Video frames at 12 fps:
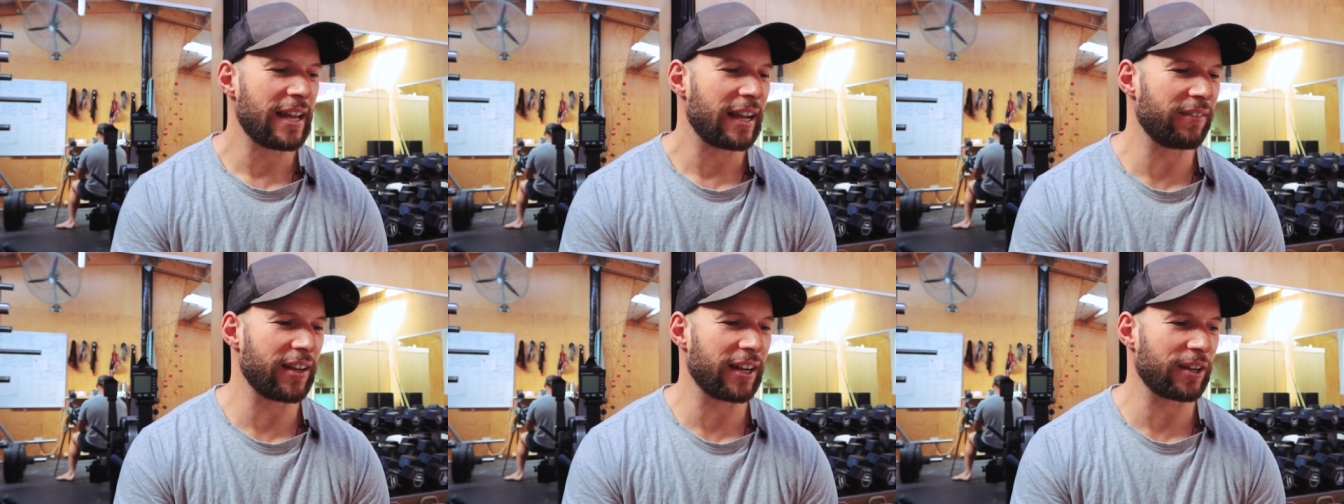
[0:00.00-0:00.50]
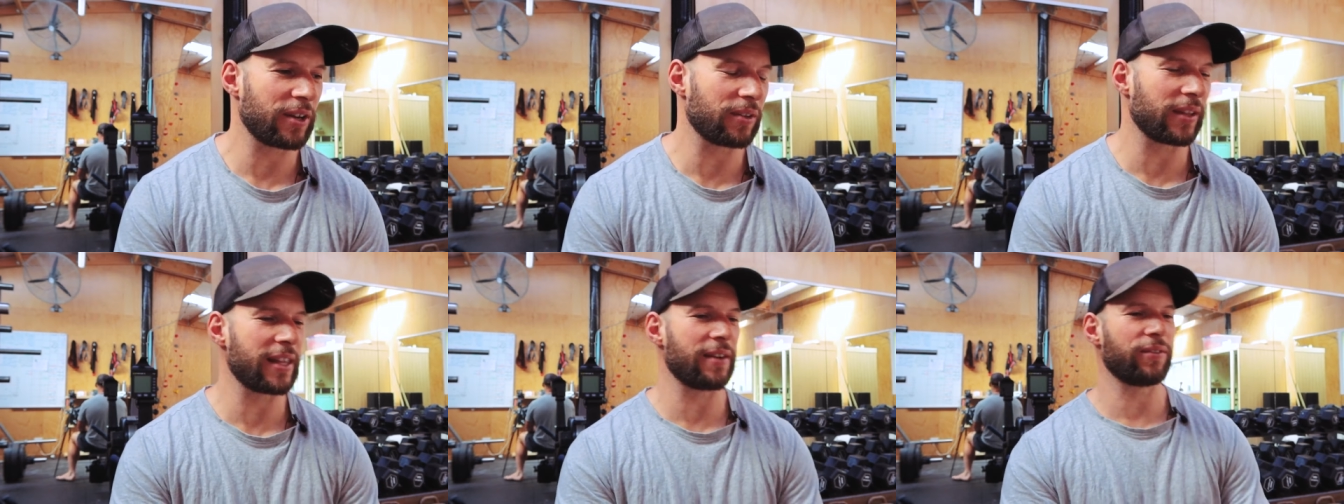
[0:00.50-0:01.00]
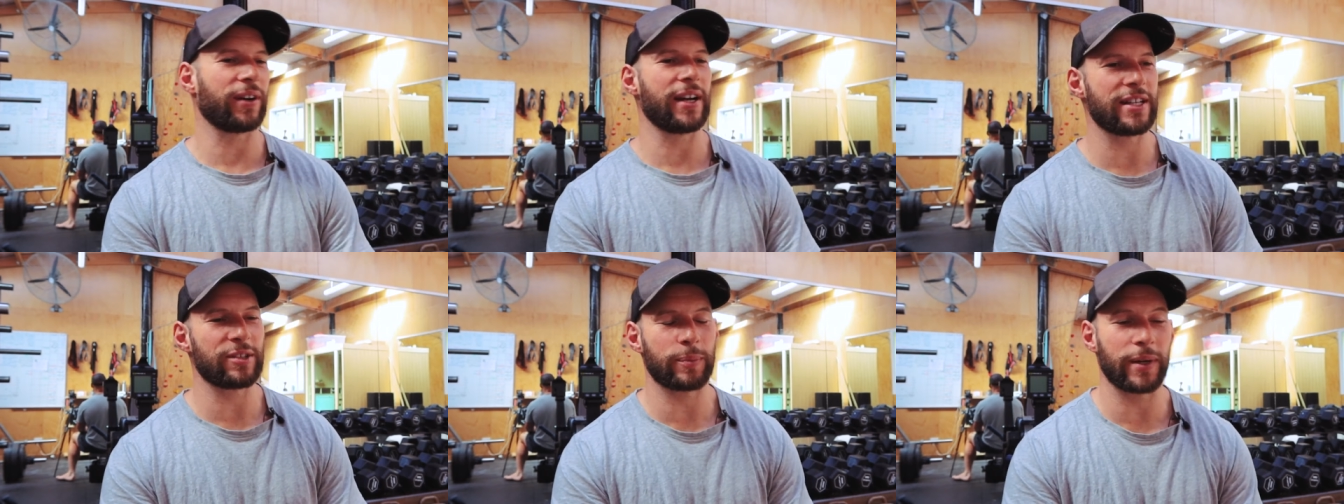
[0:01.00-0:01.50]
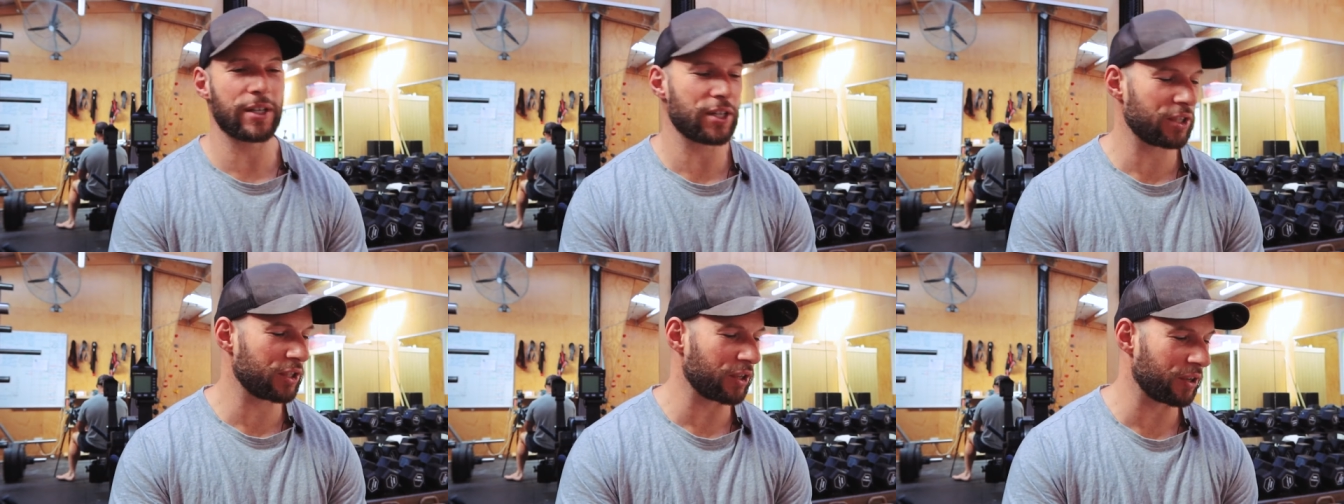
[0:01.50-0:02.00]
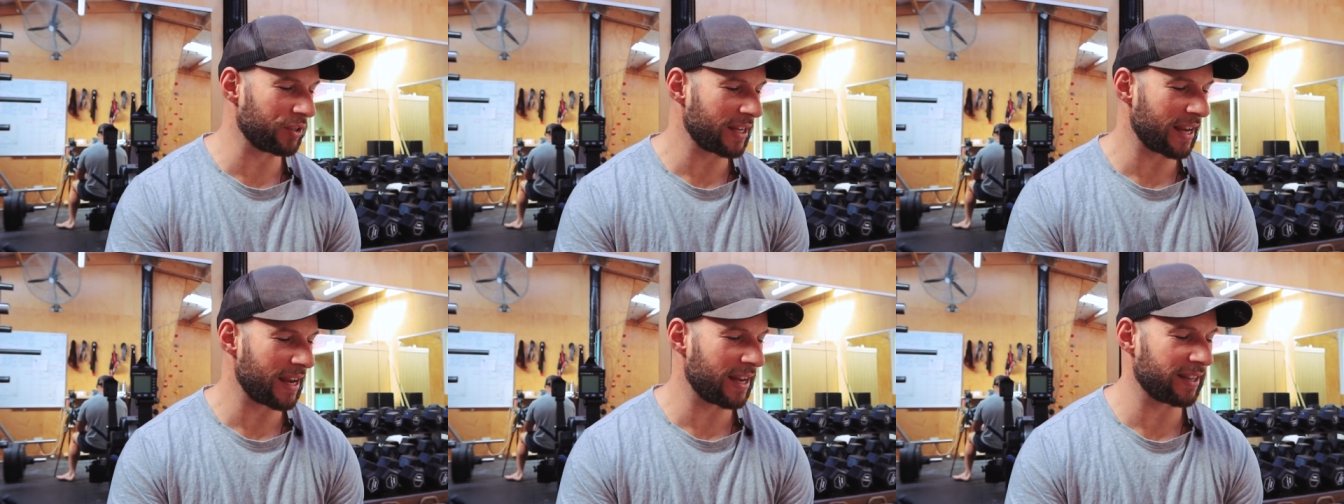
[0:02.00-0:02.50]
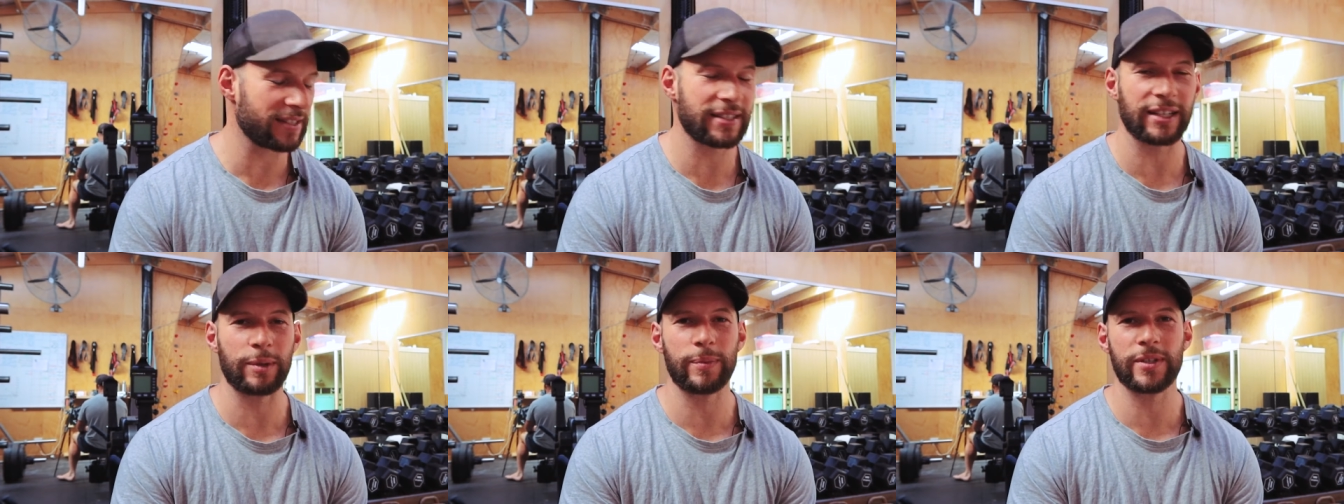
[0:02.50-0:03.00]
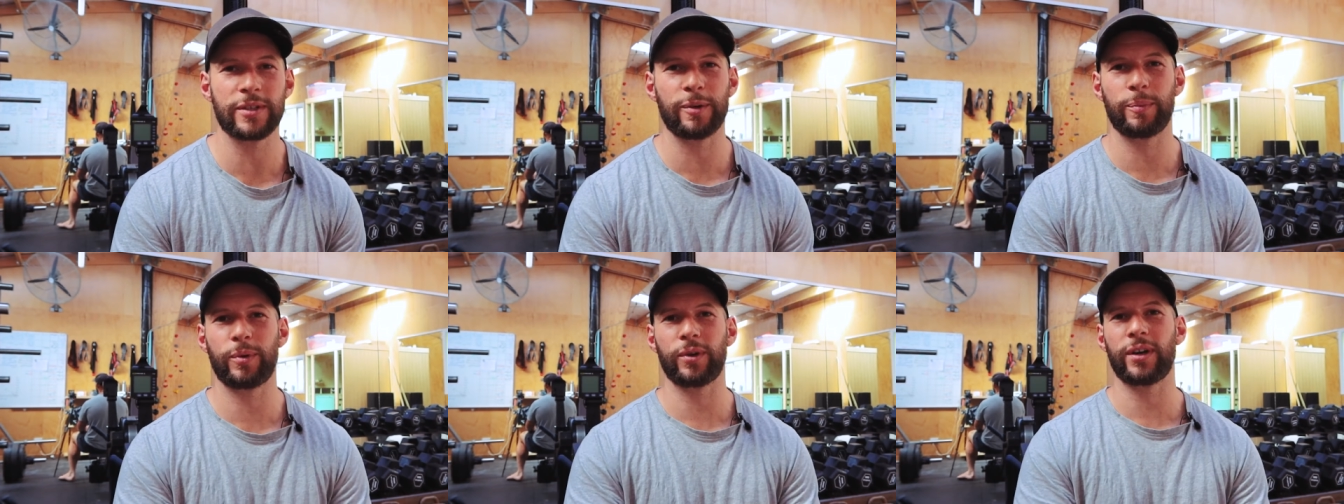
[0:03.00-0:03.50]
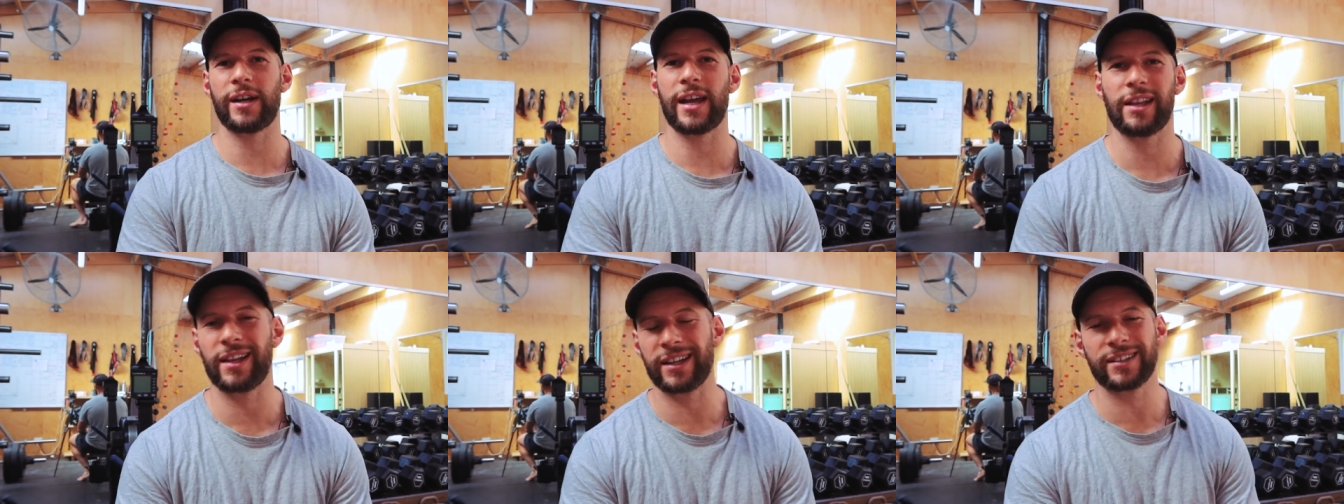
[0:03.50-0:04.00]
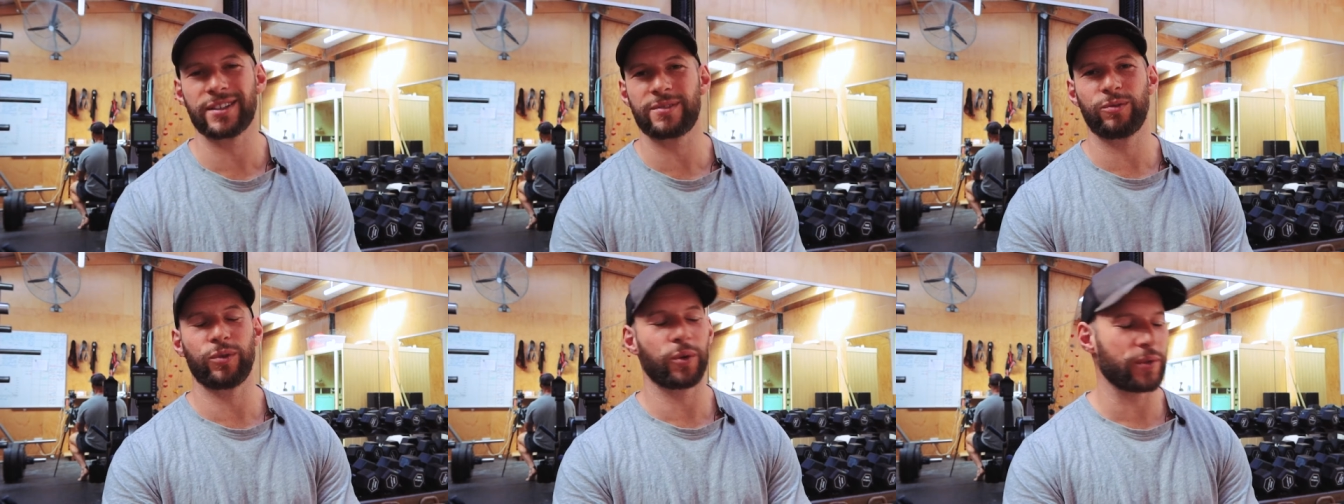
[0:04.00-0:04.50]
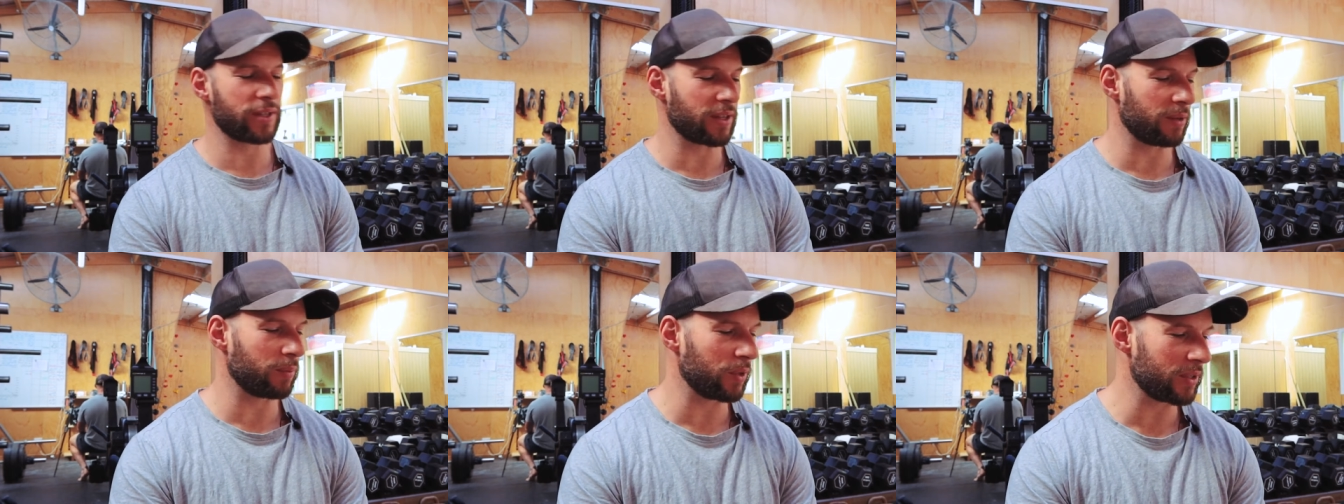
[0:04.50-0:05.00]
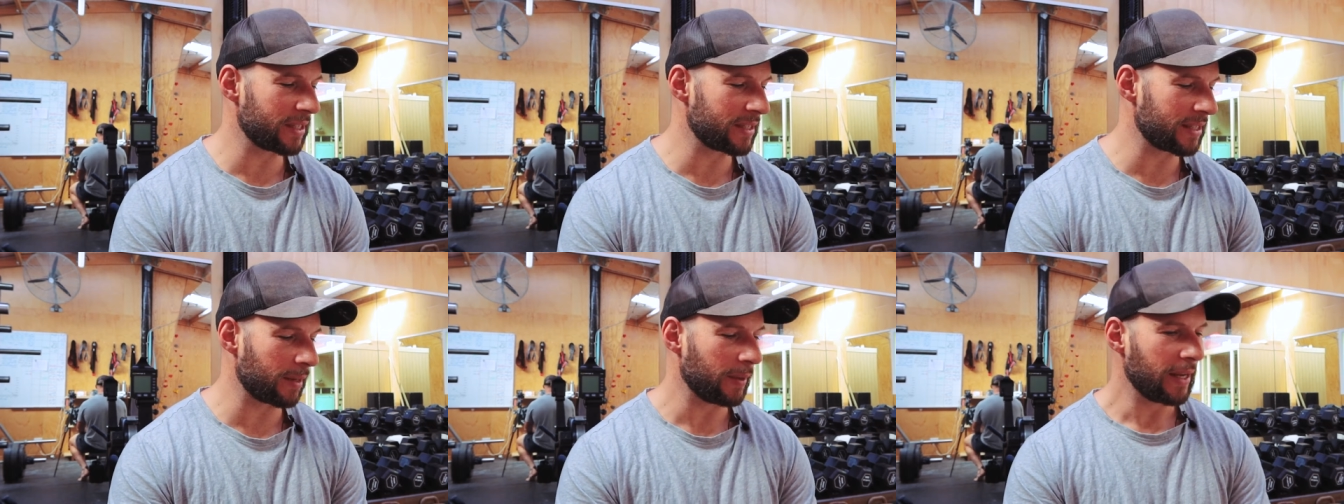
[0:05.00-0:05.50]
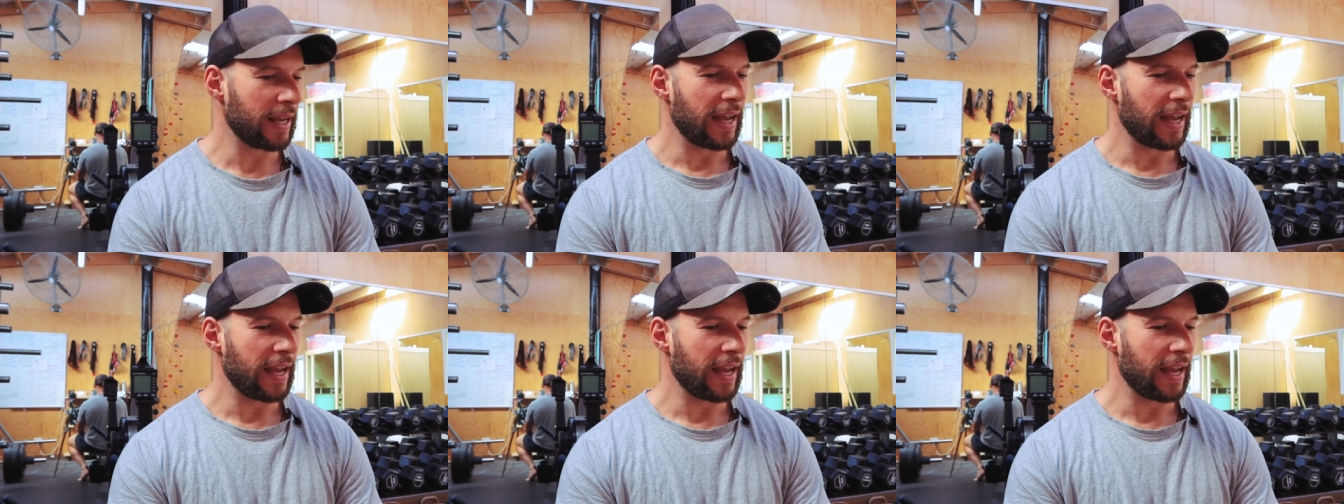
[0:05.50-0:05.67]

I haven't had a cold like that for ages, but it just shows how sleep is so important. It eh? Like just ruins the immune system.